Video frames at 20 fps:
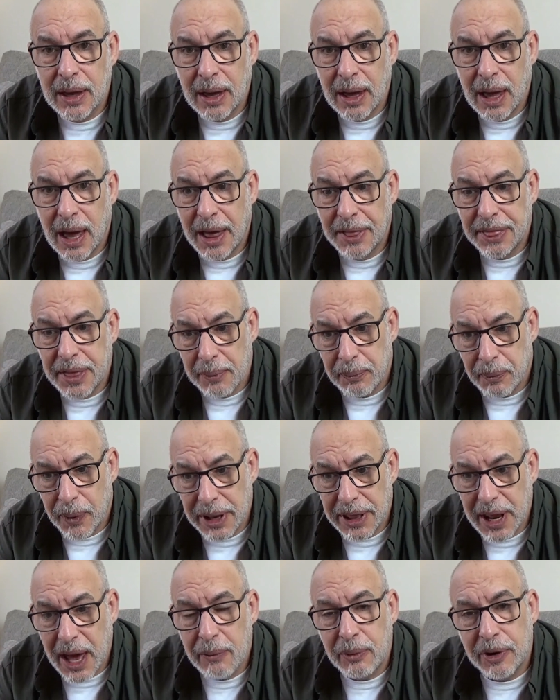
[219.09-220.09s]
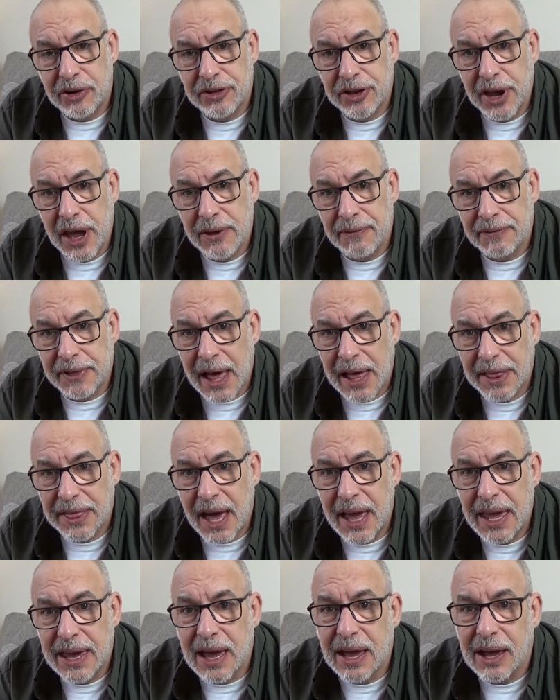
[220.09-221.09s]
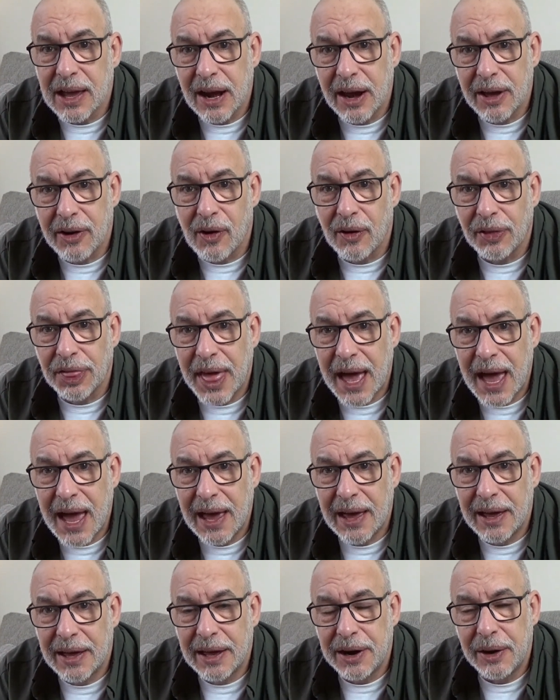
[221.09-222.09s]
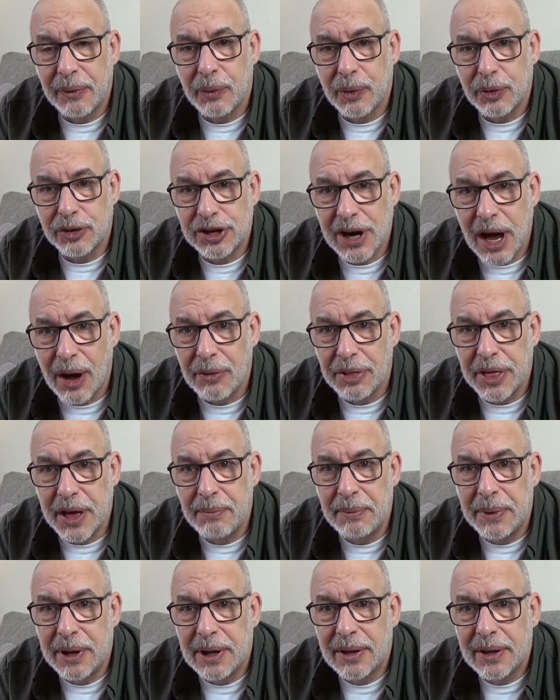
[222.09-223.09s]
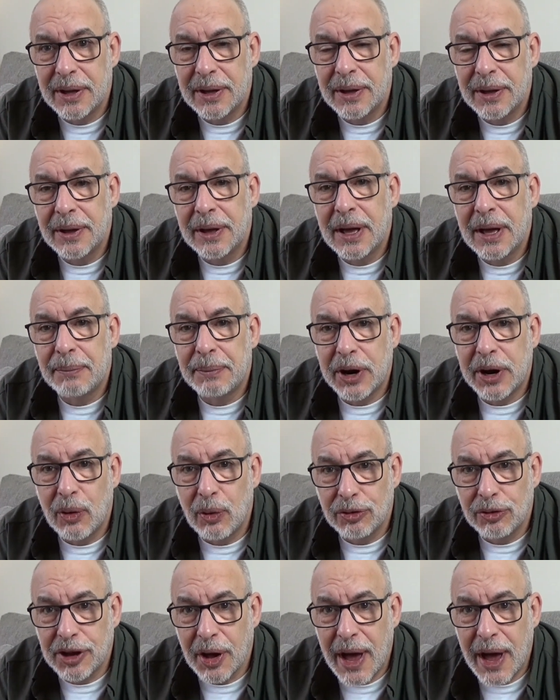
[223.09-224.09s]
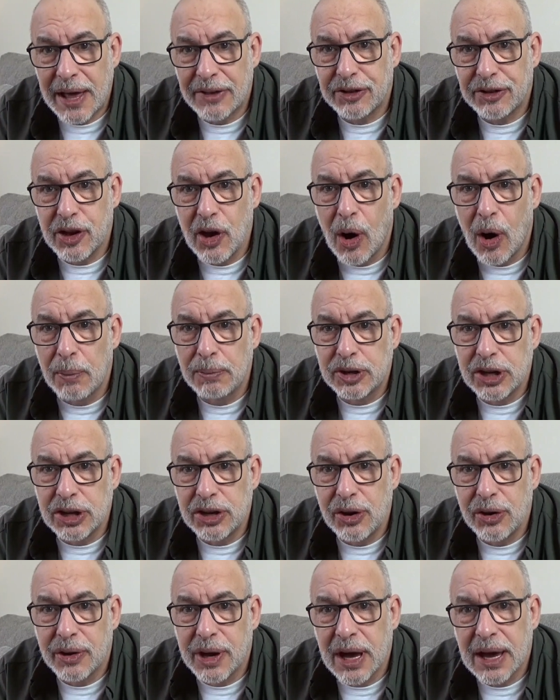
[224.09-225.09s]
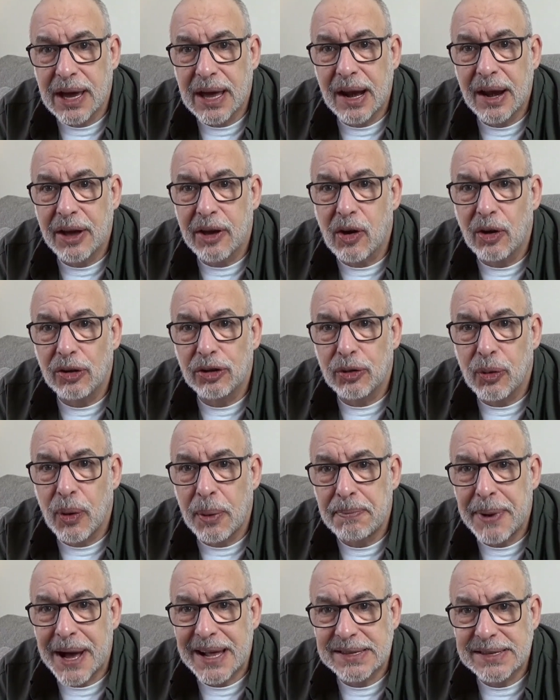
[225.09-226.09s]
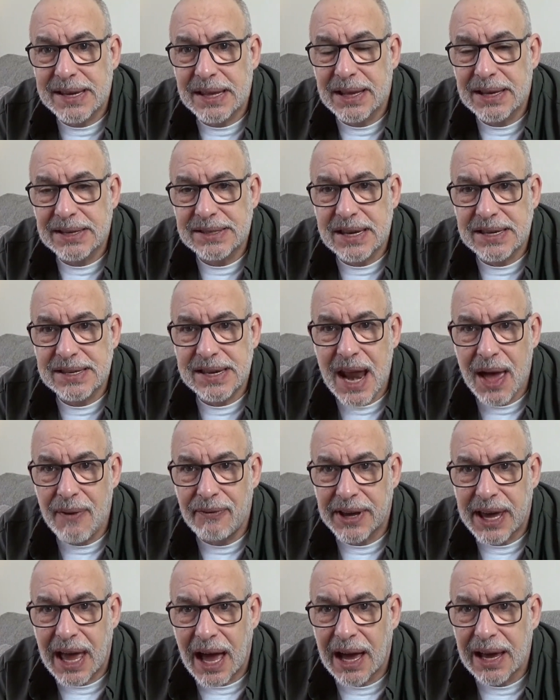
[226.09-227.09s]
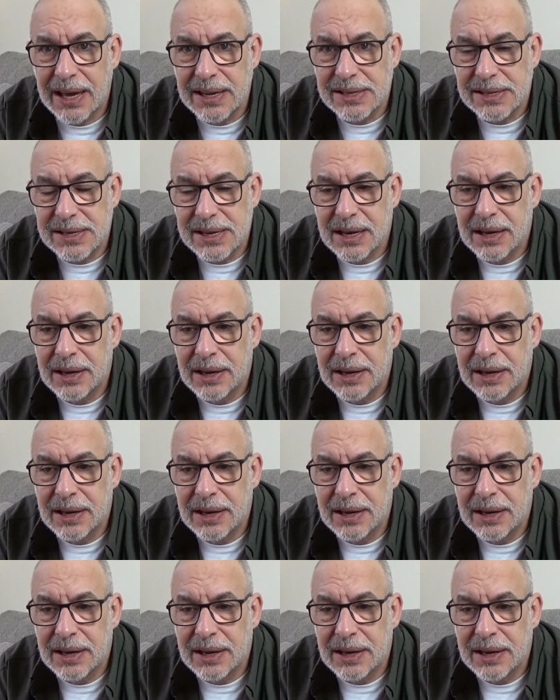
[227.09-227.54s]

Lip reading: And then when they receive that, they can click on that and it will show them. But it also has the option, you can click onto a button that says navigate